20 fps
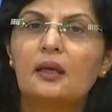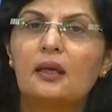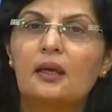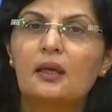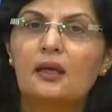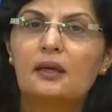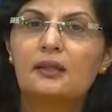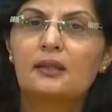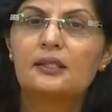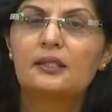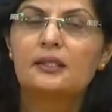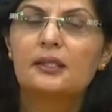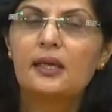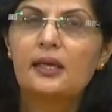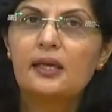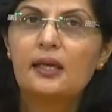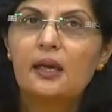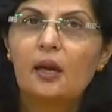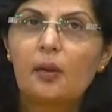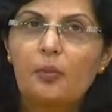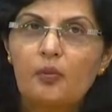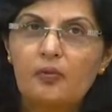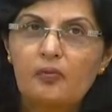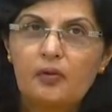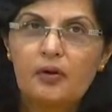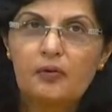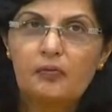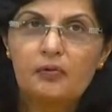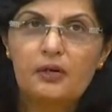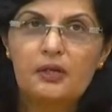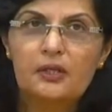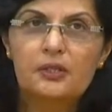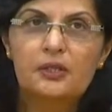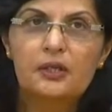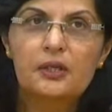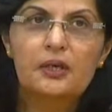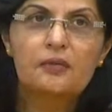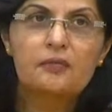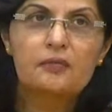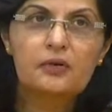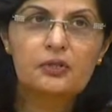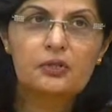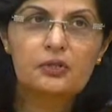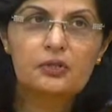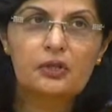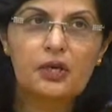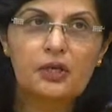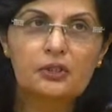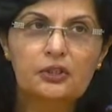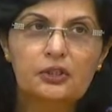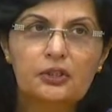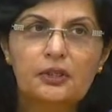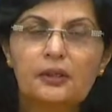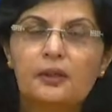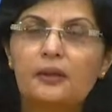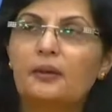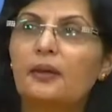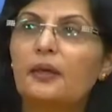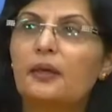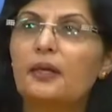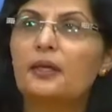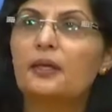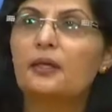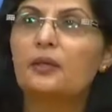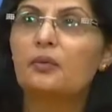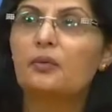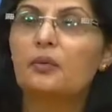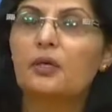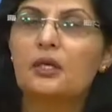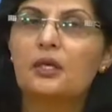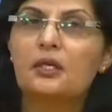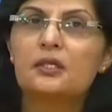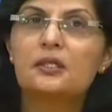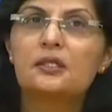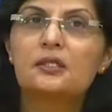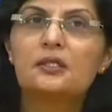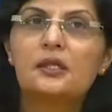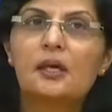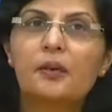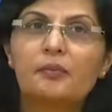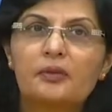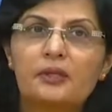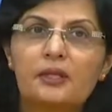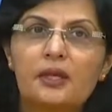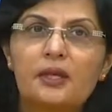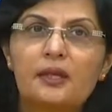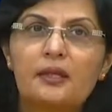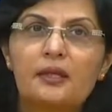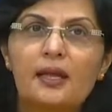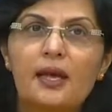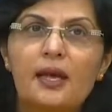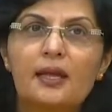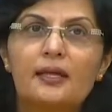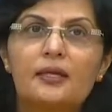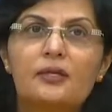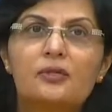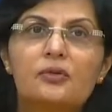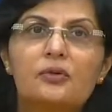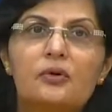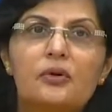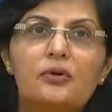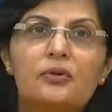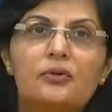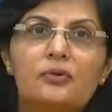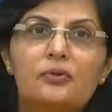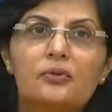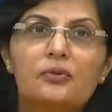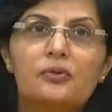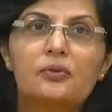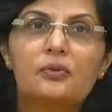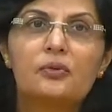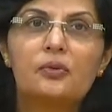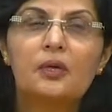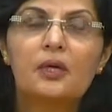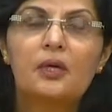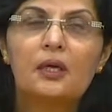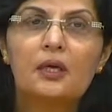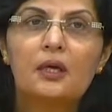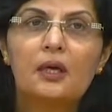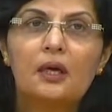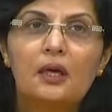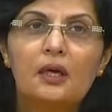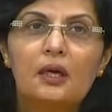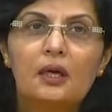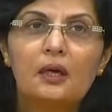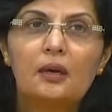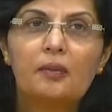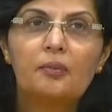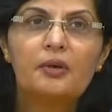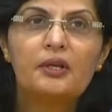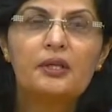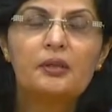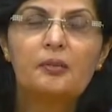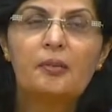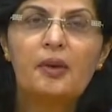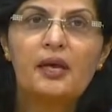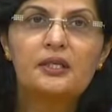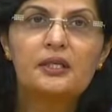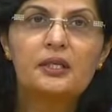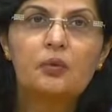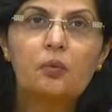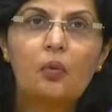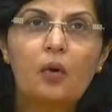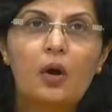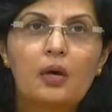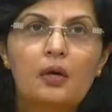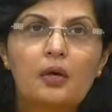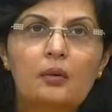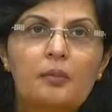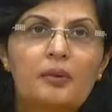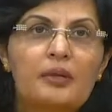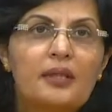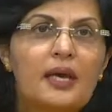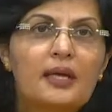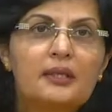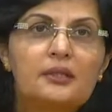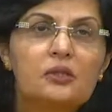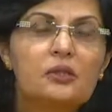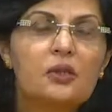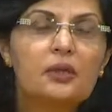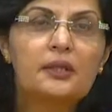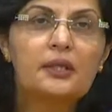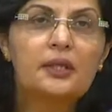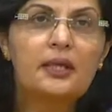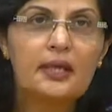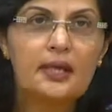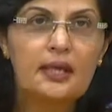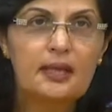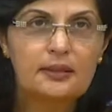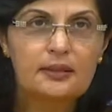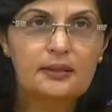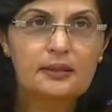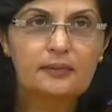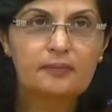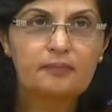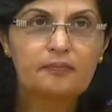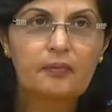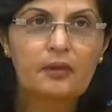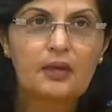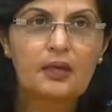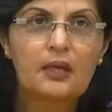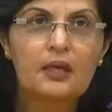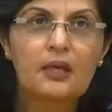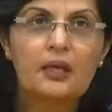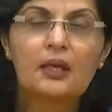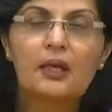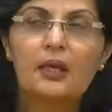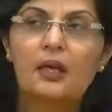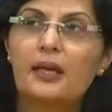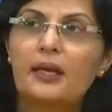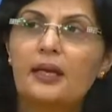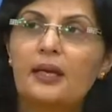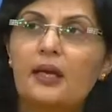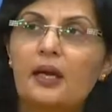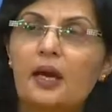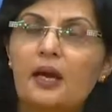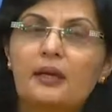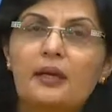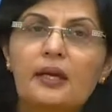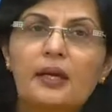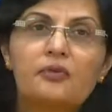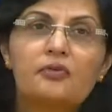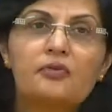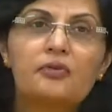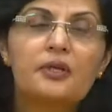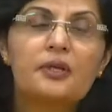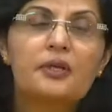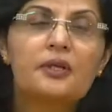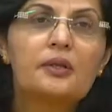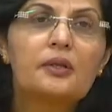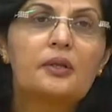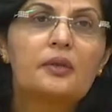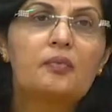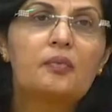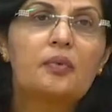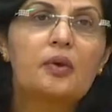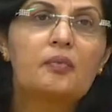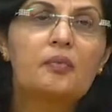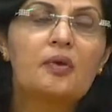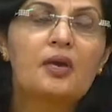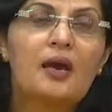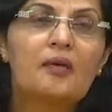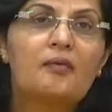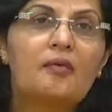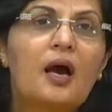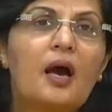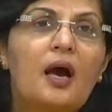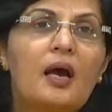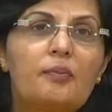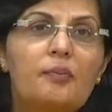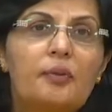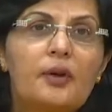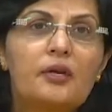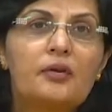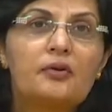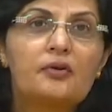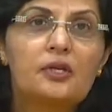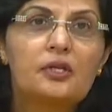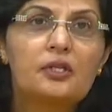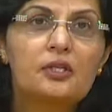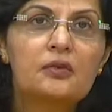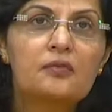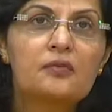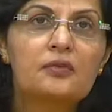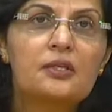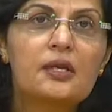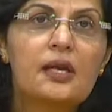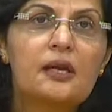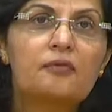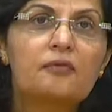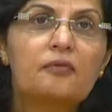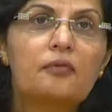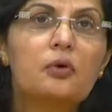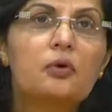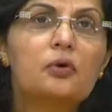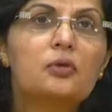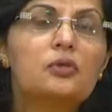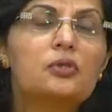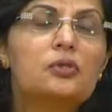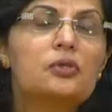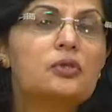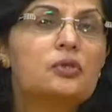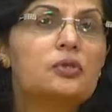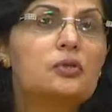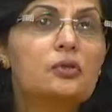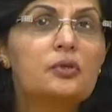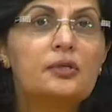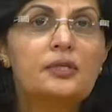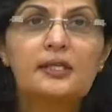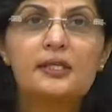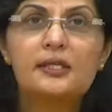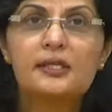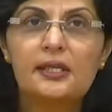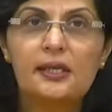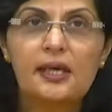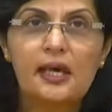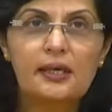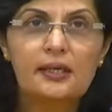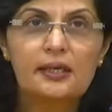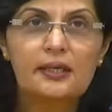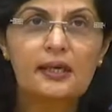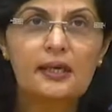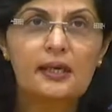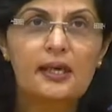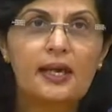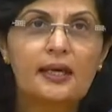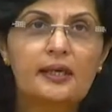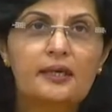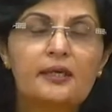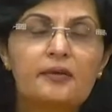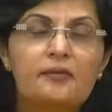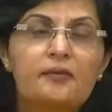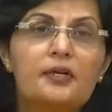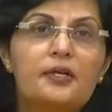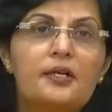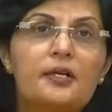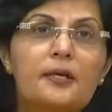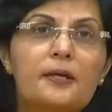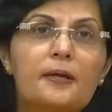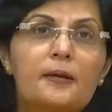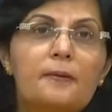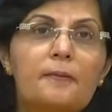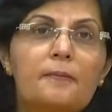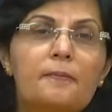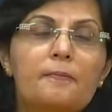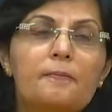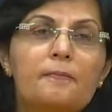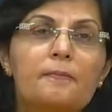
uh, the setting up of infra infrastructure is, is, something that is going to uh, be the magic wand, but that's not the case. Uh, in our country, we, we, have high penetration of cell phones, good internet connectivity,